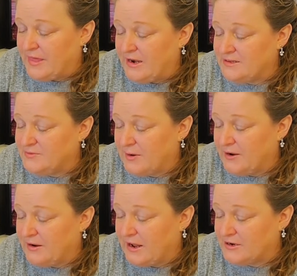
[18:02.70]
that
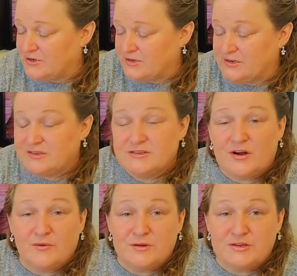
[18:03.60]
inspired action is
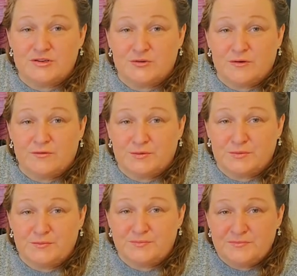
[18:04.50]
always joyful.
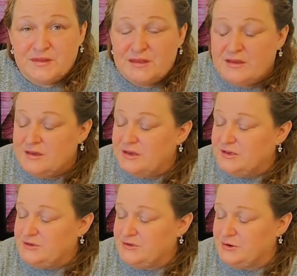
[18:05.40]

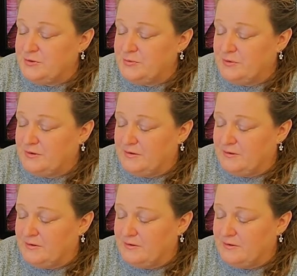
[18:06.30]
So
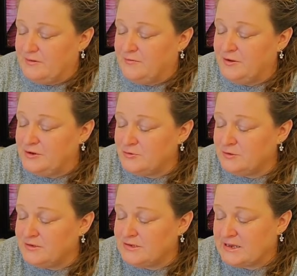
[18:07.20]
the
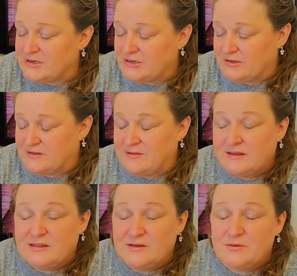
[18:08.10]
visualization, the
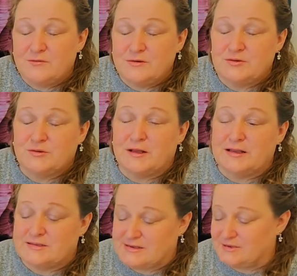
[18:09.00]
thing that we
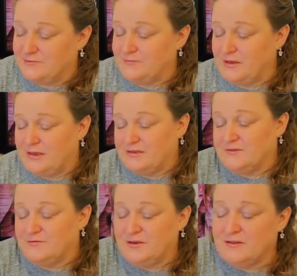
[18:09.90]
visualize is
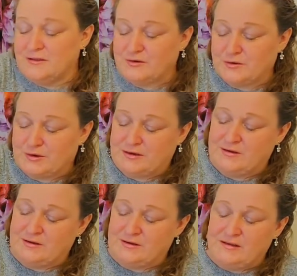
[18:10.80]
feeling good,
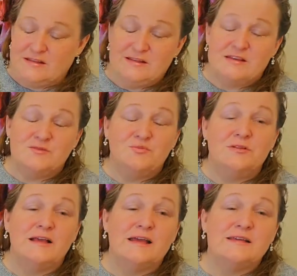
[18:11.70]
this
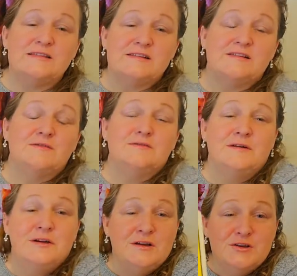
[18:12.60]
place of
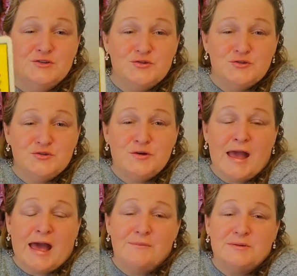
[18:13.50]
true
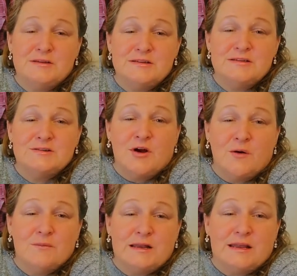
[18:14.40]
happiness,
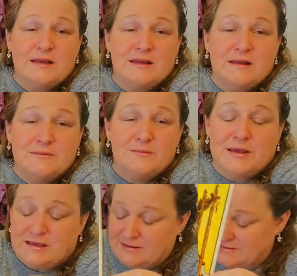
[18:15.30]
harmony, and
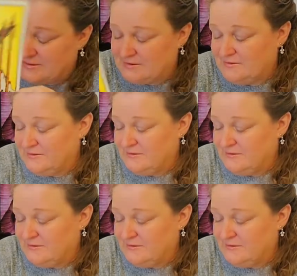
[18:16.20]
peace.